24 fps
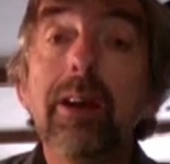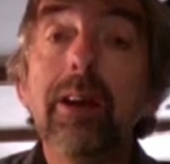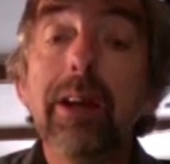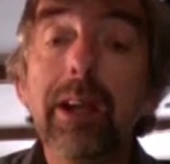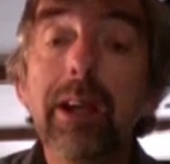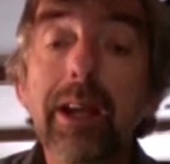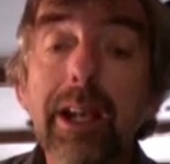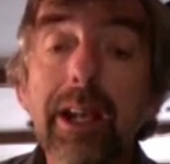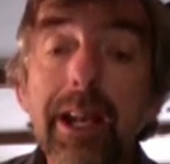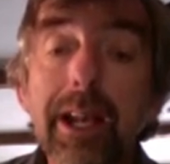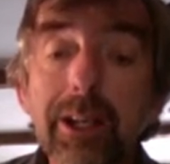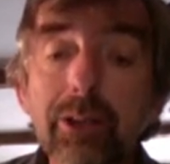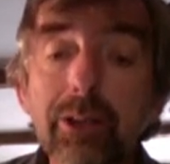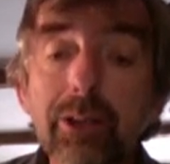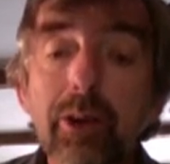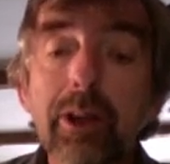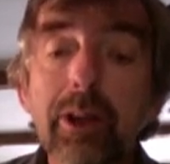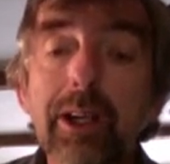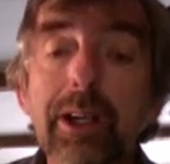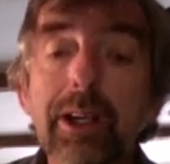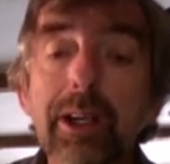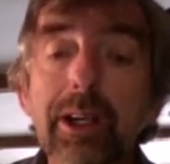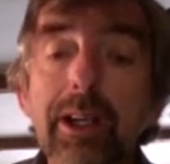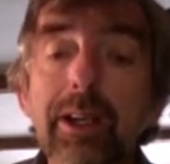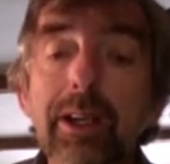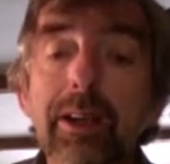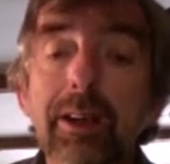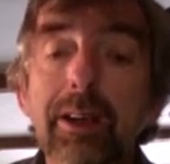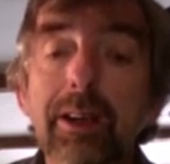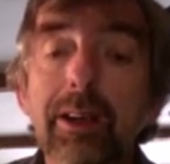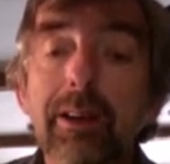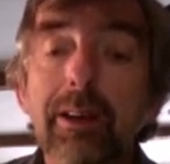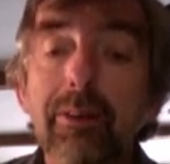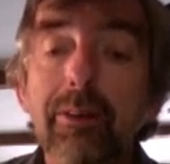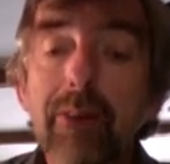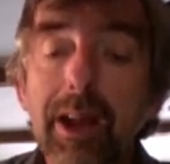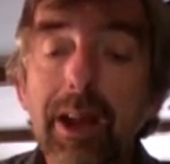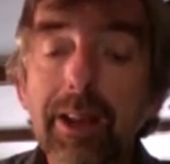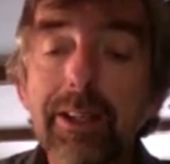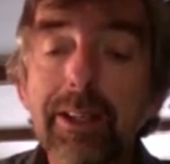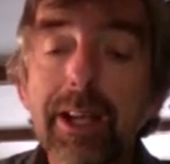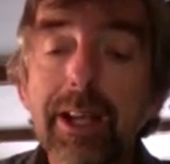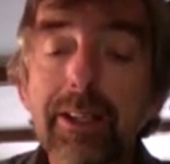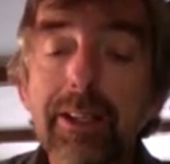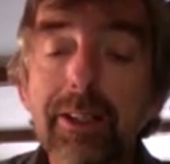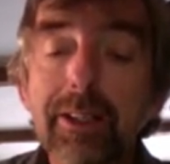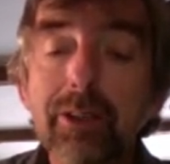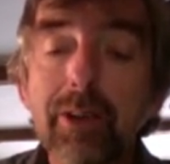electronically
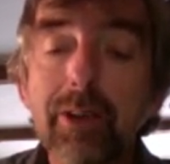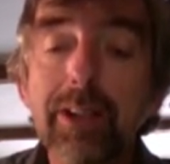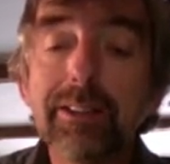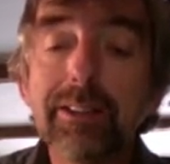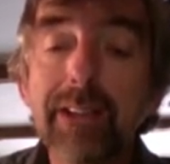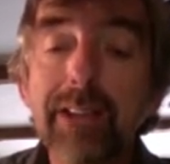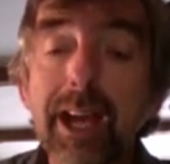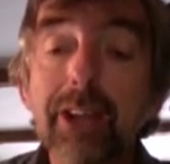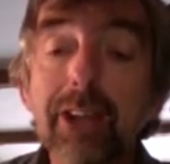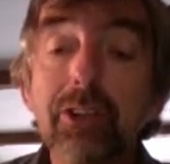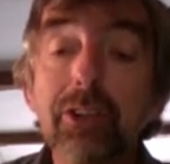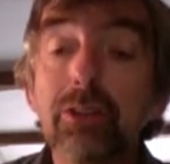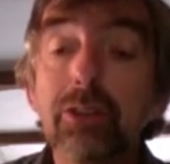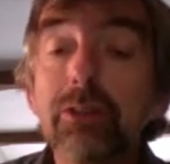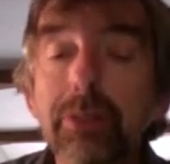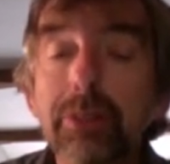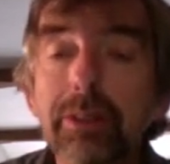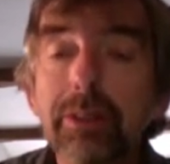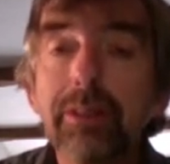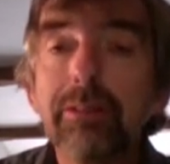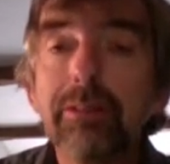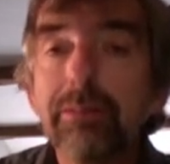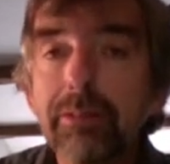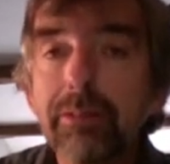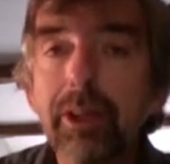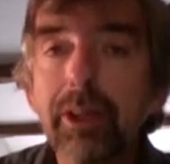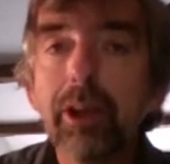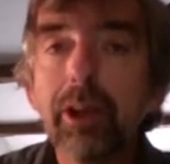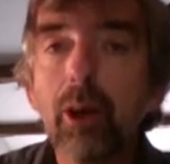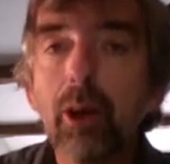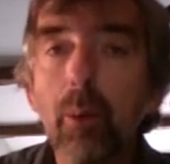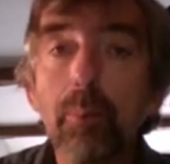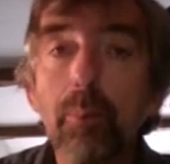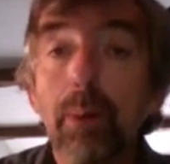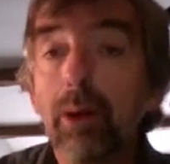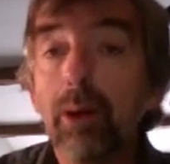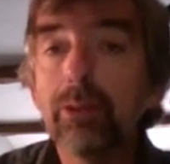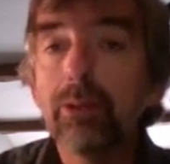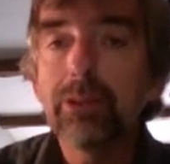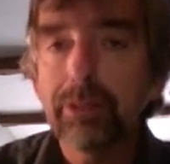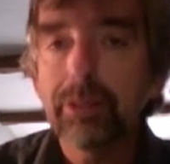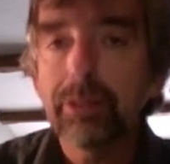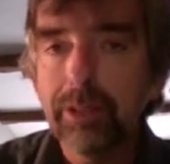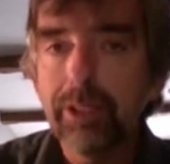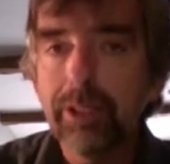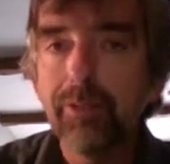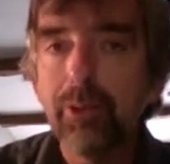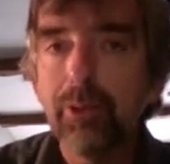validated transactions
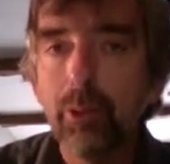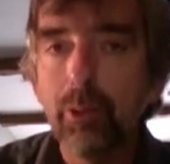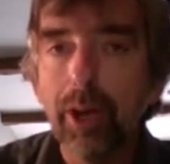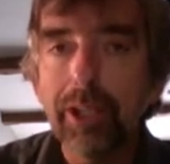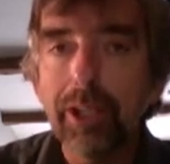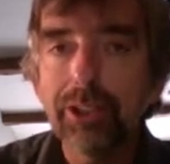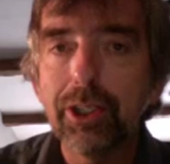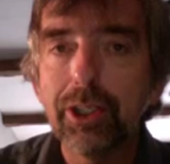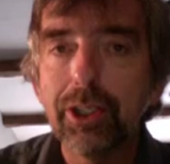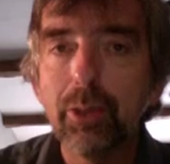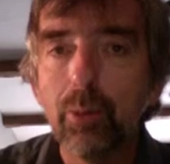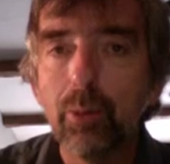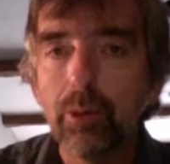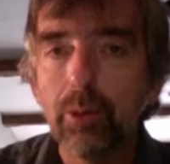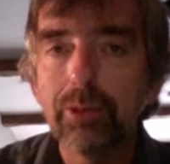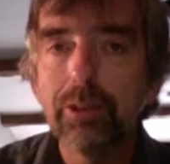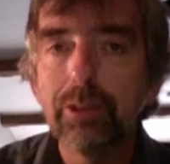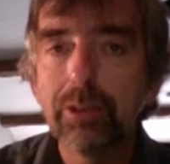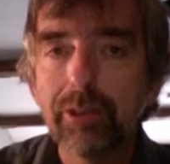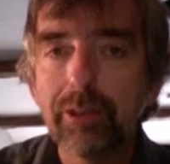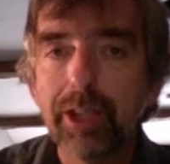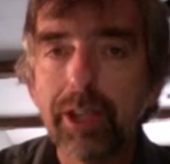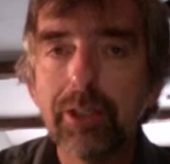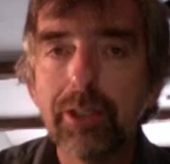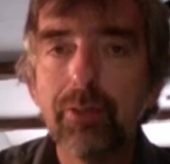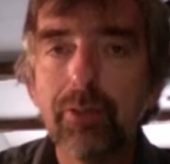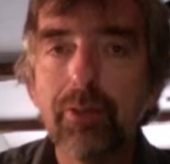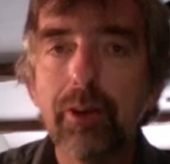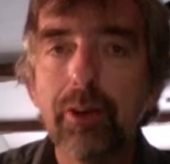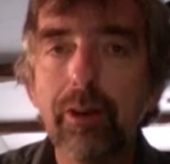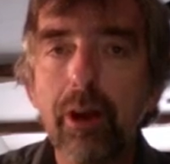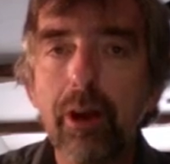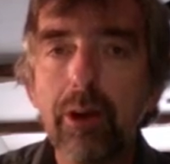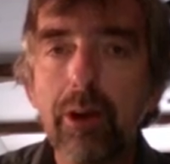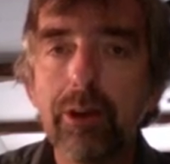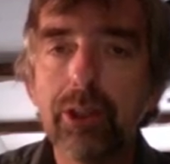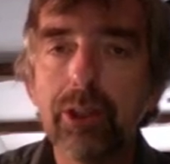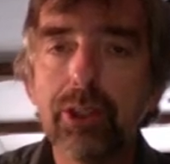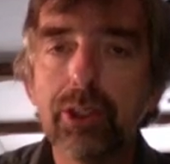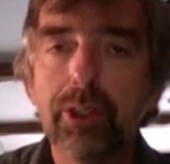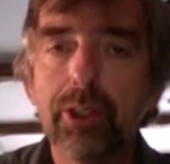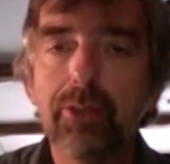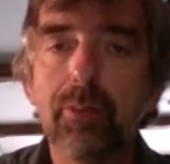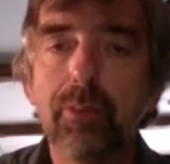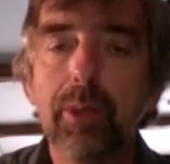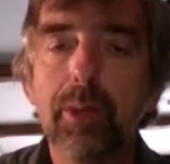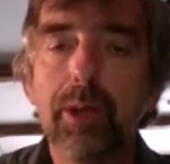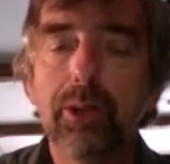compulsory if you actually want to transfer
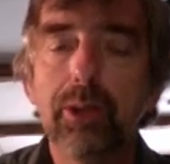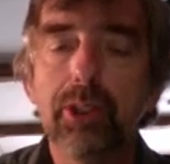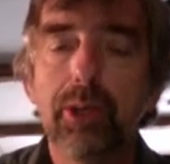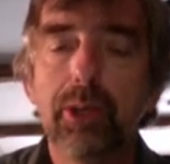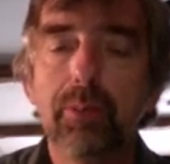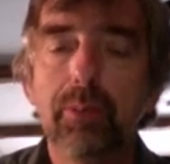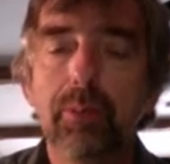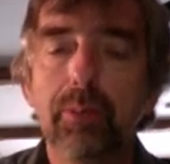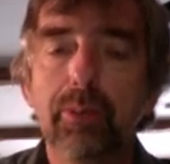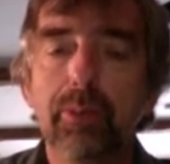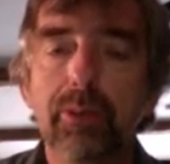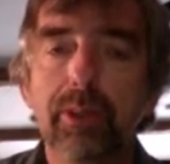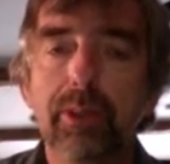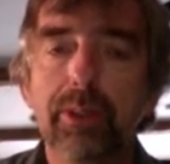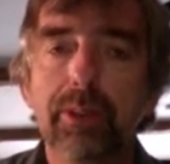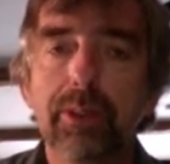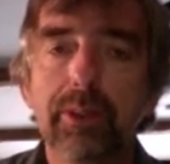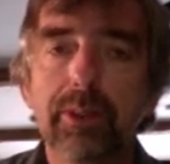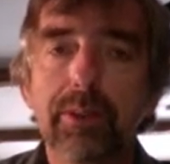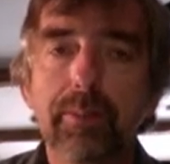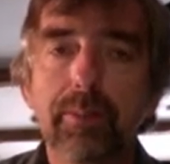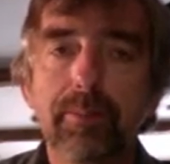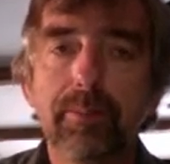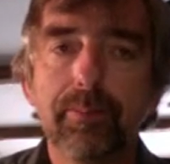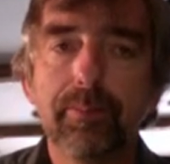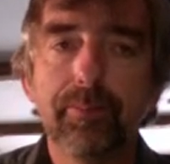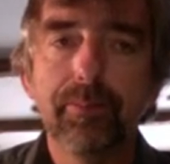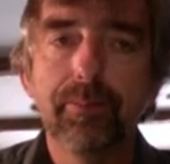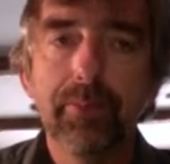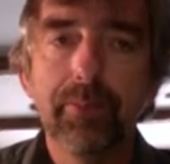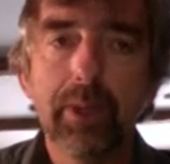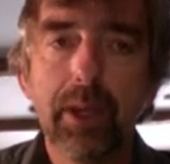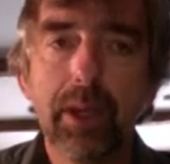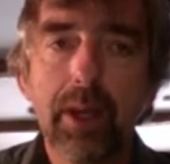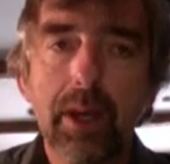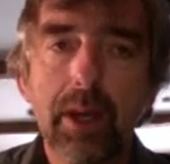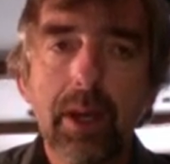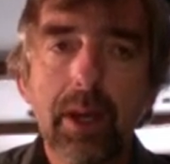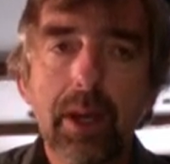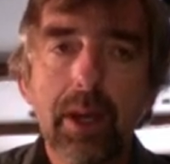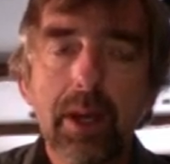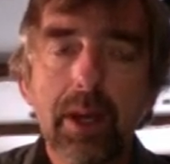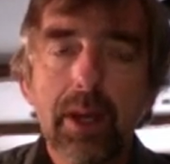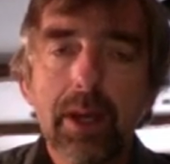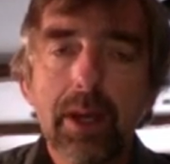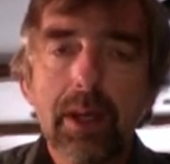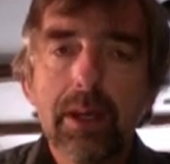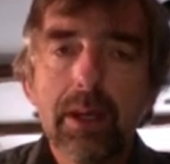ownership, for instance.
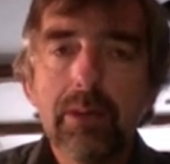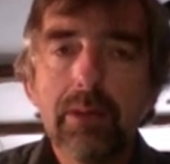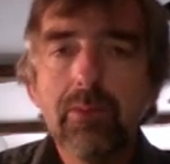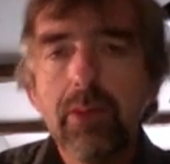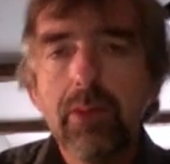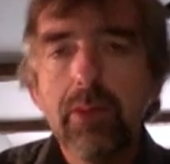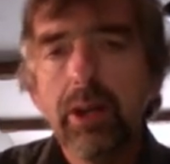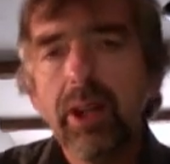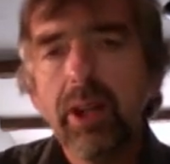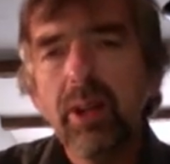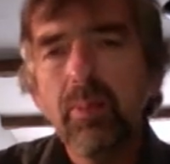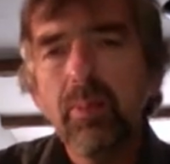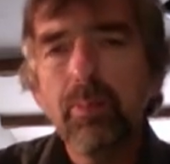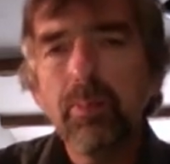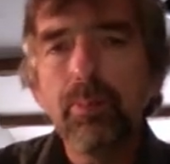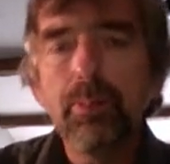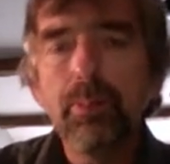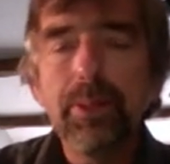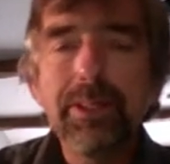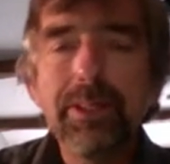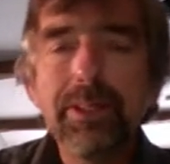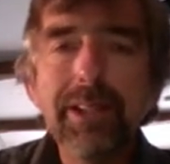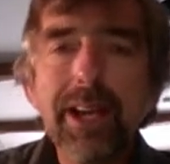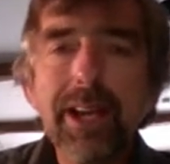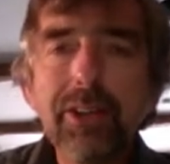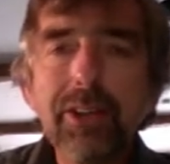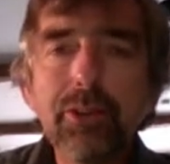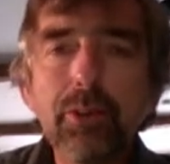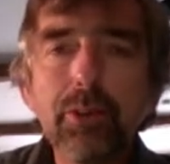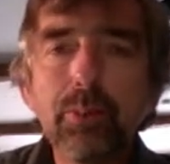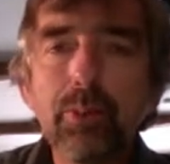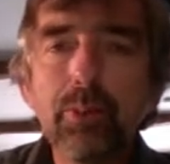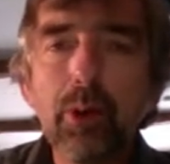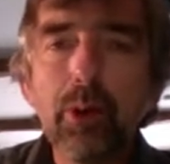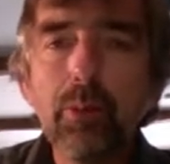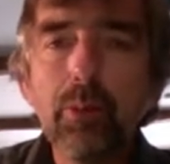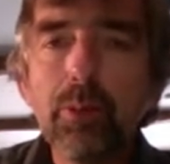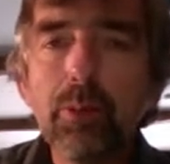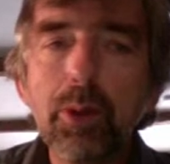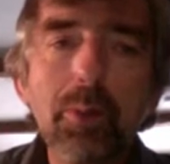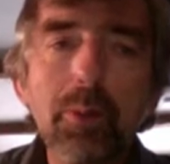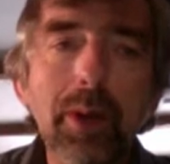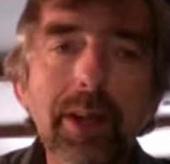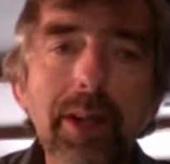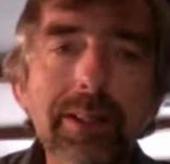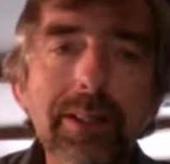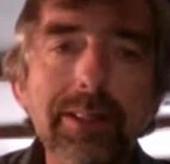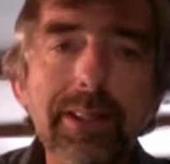Another potential problem, you
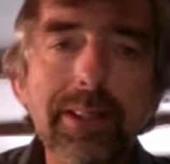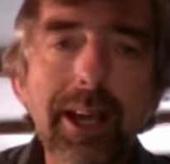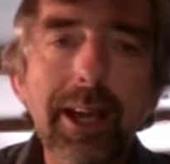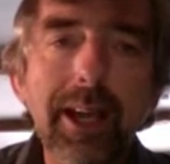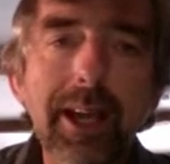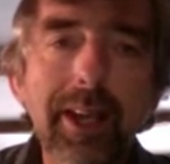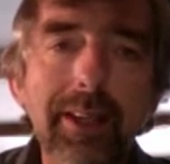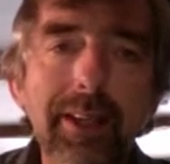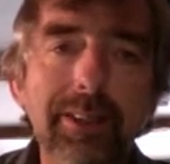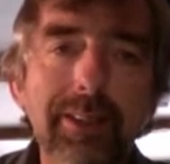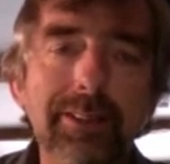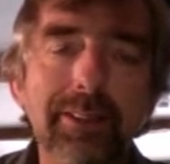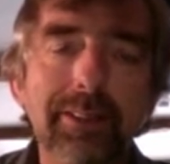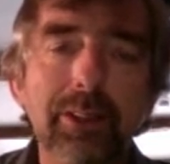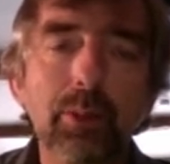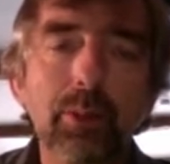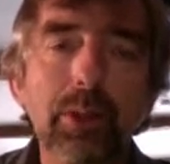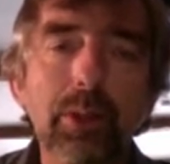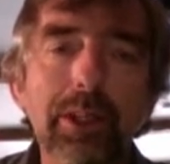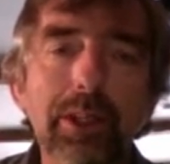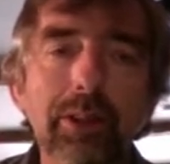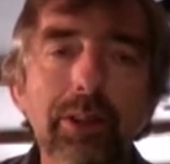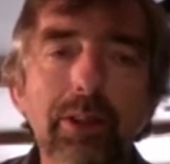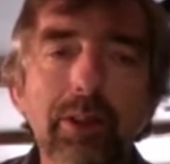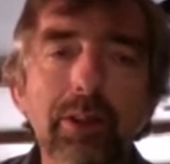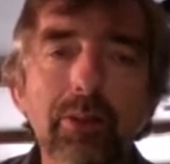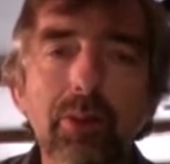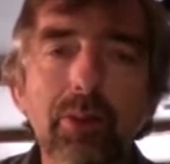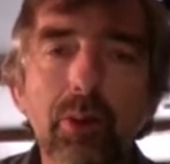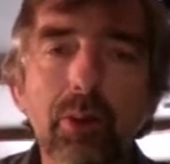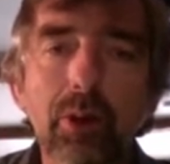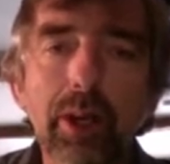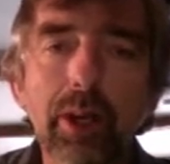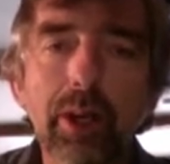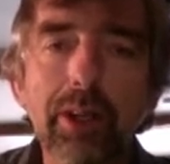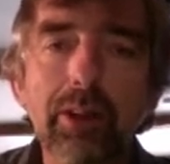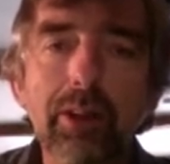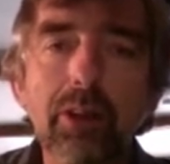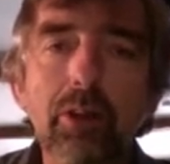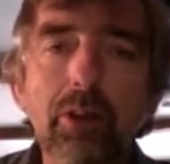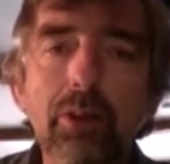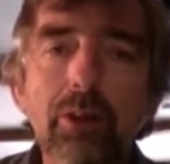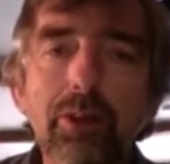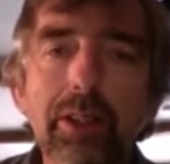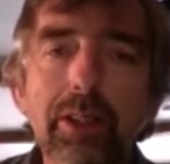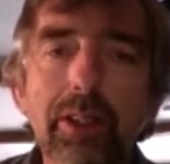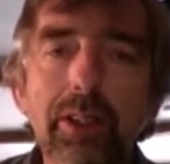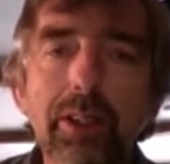might say, is that we could avoid
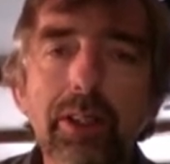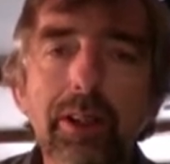using